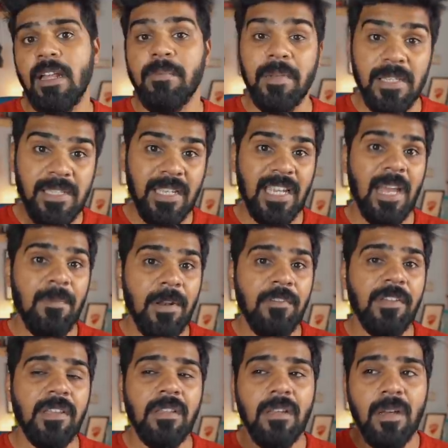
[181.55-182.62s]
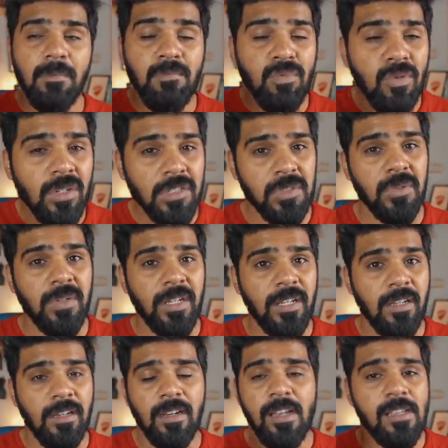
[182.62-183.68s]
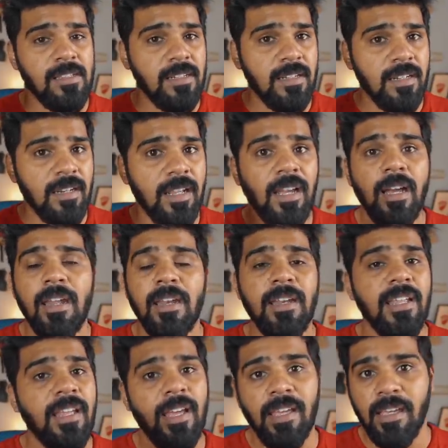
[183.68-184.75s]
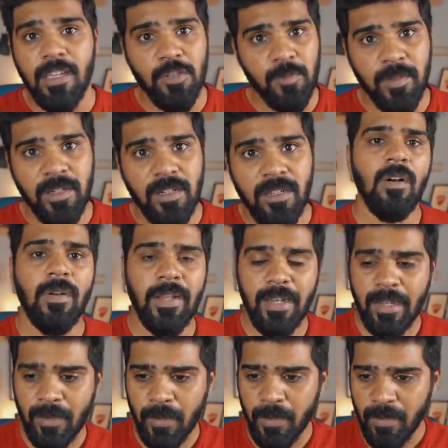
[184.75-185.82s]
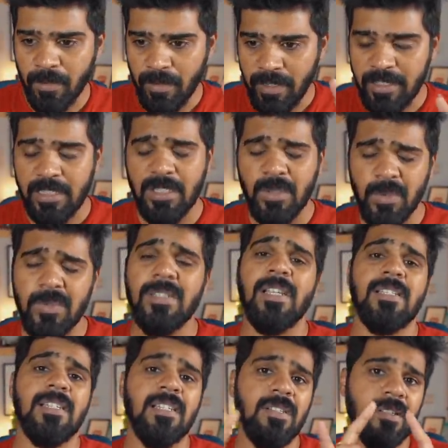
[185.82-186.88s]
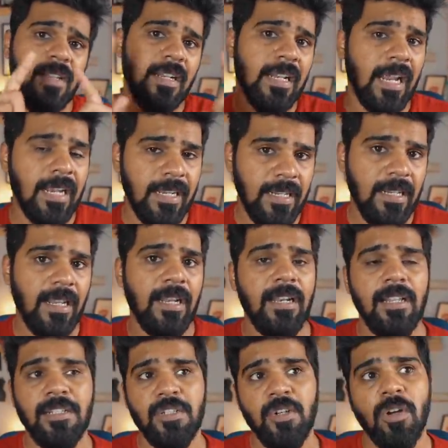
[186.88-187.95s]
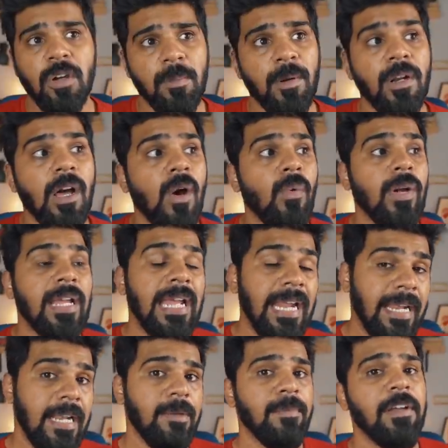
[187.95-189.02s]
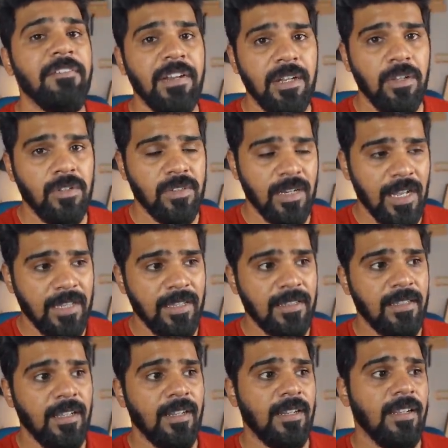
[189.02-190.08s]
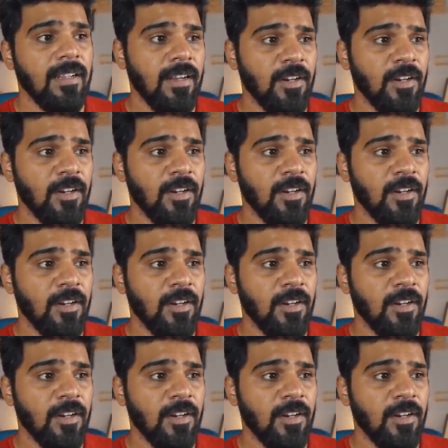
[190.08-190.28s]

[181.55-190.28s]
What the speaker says: An amazing camera with a poor story doesn't guarantee engagement. Okay, now let's do justice to the title and let's talk about how I edit my videos rather than